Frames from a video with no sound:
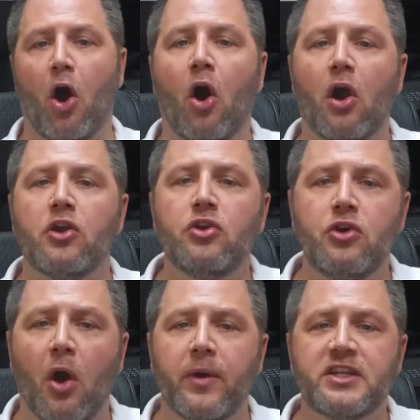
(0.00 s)
Are you
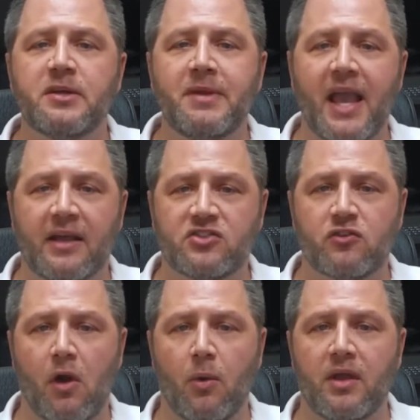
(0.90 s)
going to be
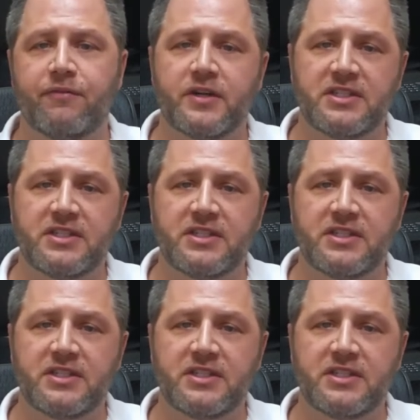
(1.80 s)
escrowing for